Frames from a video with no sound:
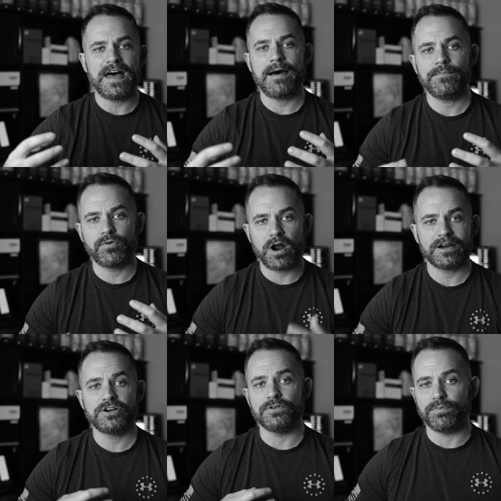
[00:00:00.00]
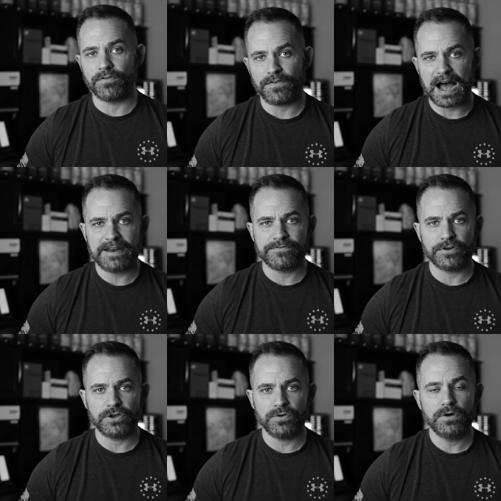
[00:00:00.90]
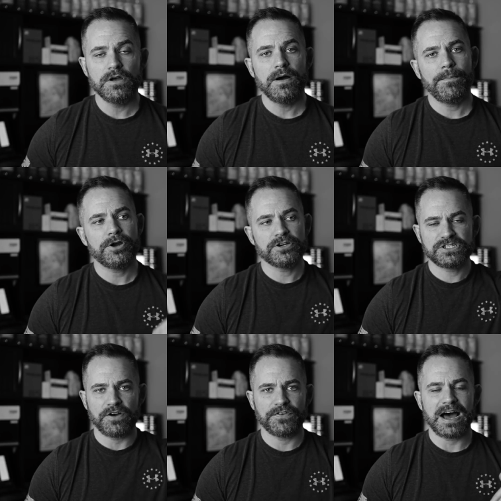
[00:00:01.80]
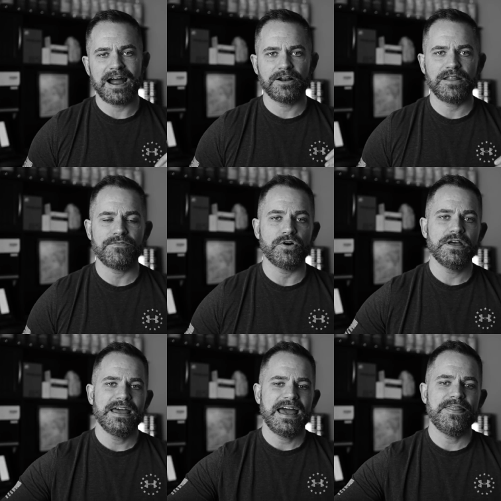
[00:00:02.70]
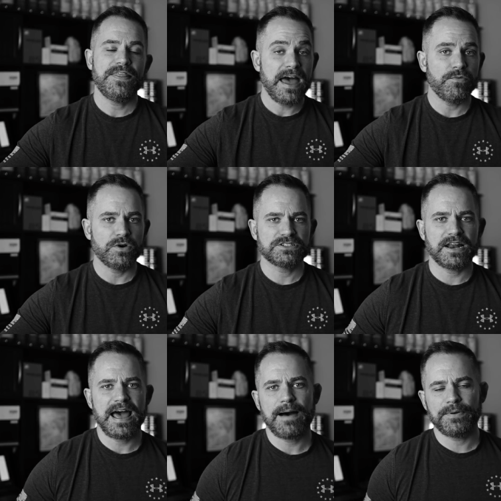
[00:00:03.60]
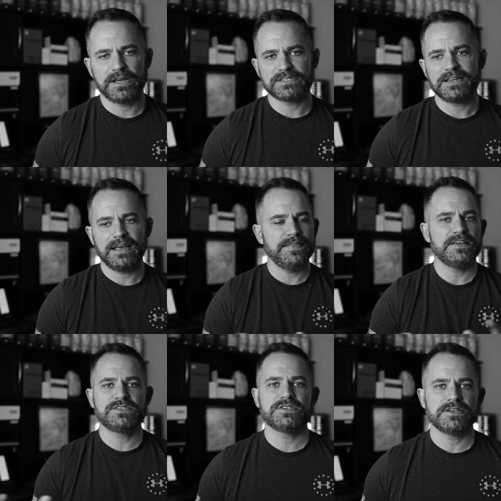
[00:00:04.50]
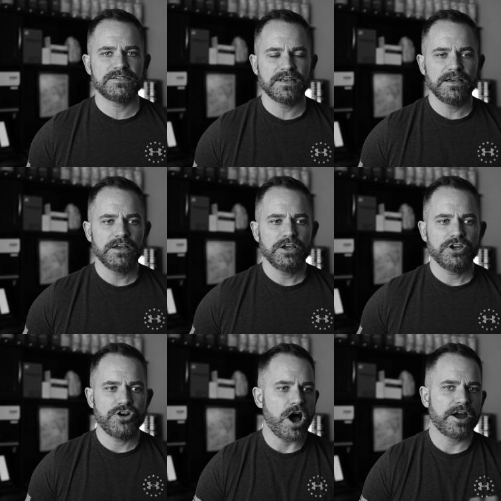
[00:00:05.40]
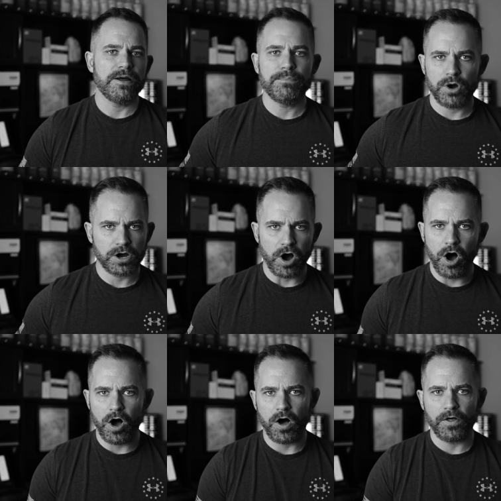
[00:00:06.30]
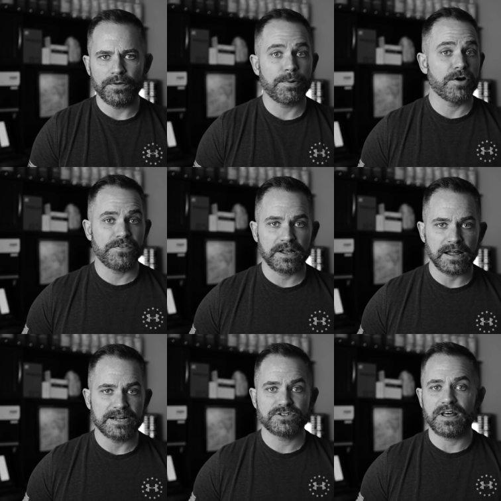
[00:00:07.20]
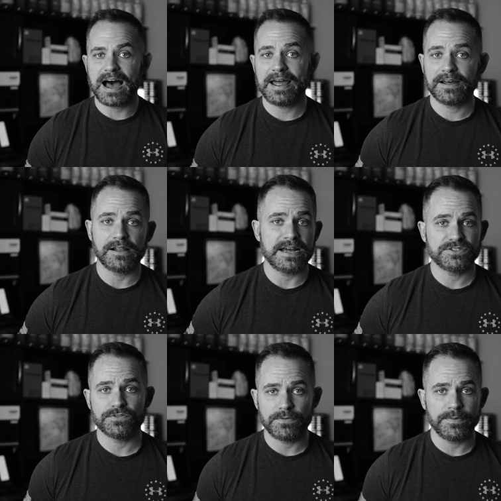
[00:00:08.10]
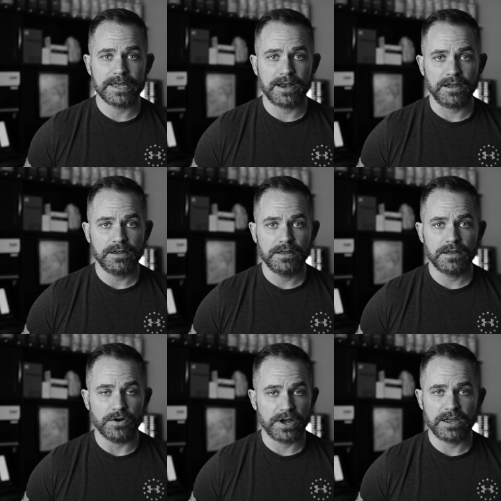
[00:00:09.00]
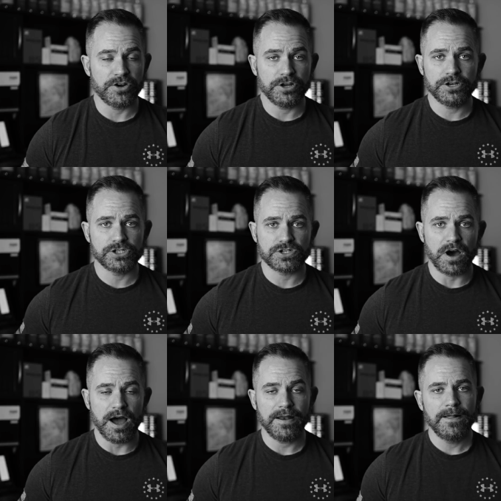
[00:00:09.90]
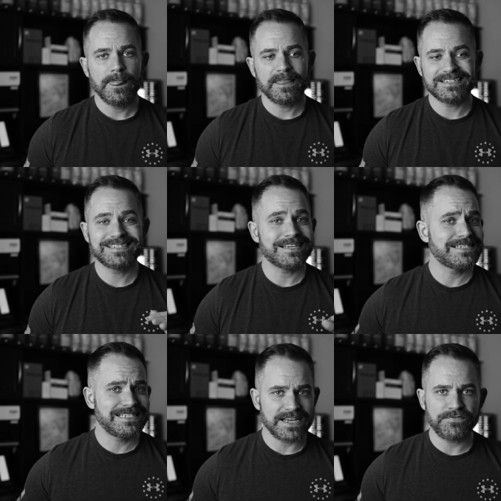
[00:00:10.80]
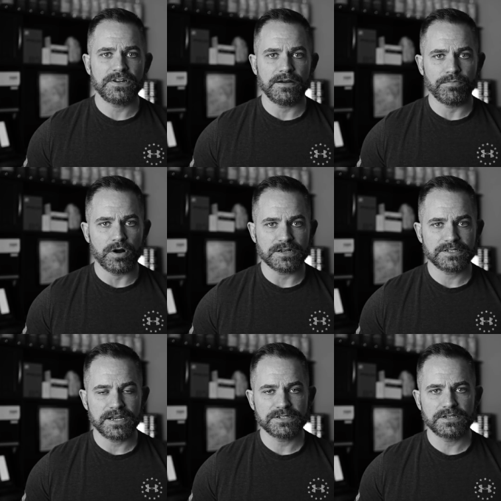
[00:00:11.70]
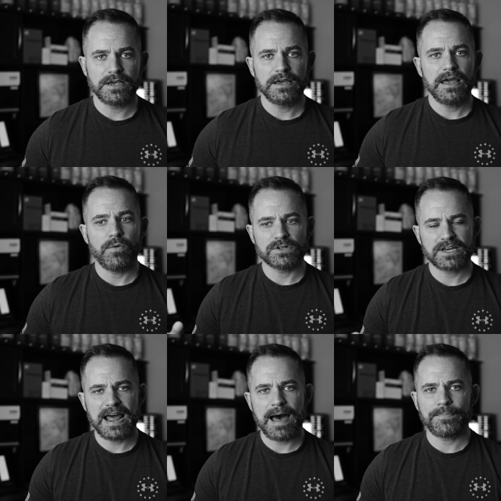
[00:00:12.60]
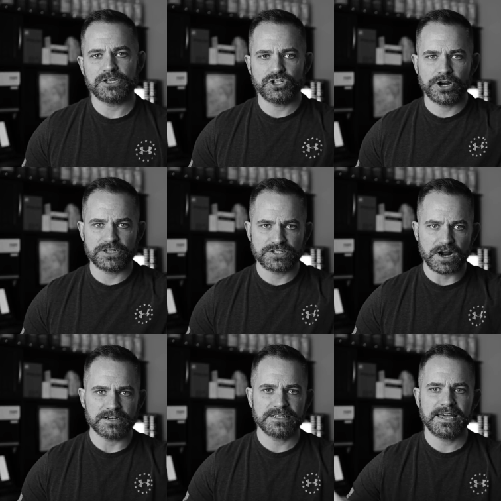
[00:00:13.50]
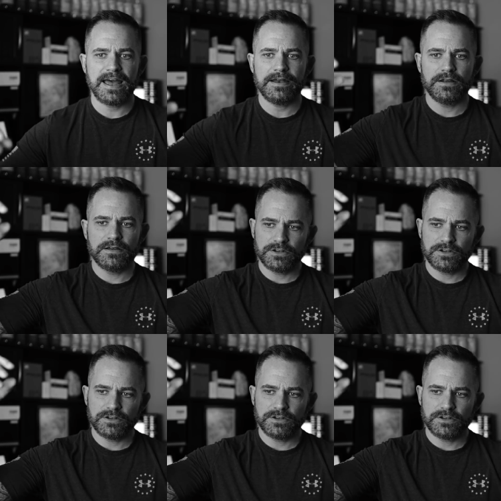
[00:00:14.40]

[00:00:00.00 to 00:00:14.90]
that product could provide for you. Put yourself on a higher level. And then what's going to happen is, and this isn't, you're not going to book all the perfect clients or the high-end clients from the beginning. Okay? You're just not. This is a sifting process. And what's going to happen is you're going to start to get